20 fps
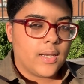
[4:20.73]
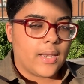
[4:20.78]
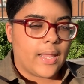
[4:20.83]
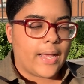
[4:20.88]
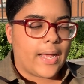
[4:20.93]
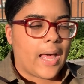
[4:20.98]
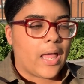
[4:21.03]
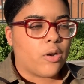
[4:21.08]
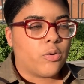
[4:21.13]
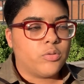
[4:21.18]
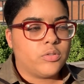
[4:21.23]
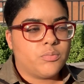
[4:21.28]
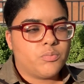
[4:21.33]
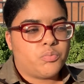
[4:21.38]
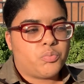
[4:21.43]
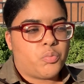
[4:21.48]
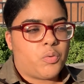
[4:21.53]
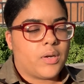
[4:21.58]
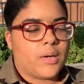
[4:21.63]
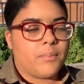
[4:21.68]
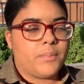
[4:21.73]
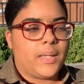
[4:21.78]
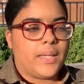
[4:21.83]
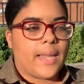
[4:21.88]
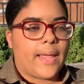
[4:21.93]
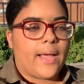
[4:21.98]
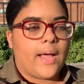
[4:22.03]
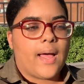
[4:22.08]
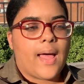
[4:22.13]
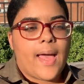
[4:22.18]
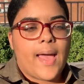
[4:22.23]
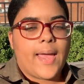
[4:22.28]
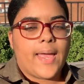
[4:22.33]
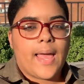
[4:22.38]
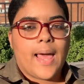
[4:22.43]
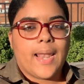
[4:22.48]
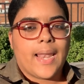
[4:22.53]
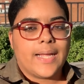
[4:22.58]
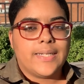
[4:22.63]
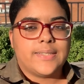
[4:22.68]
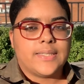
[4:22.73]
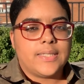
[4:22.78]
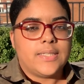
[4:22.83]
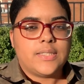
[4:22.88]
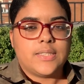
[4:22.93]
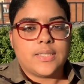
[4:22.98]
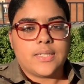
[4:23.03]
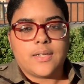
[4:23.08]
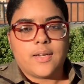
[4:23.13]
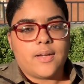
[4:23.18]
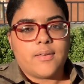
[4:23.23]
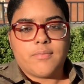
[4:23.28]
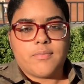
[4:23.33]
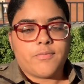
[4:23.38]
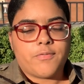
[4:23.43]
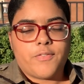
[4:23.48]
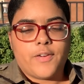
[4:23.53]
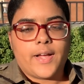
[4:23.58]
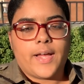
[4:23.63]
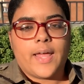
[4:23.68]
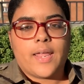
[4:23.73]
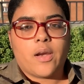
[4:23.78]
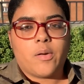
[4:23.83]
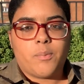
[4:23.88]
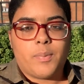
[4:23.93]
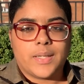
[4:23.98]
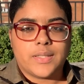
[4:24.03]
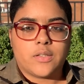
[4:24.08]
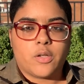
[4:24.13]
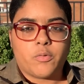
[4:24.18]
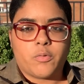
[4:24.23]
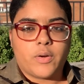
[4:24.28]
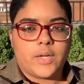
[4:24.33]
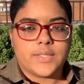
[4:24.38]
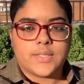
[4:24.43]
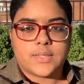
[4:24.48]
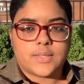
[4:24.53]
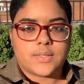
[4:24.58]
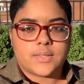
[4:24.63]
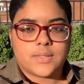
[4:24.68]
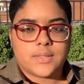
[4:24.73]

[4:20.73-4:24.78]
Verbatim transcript: Like, I don't want to be like, I like teaching, forget about the rest.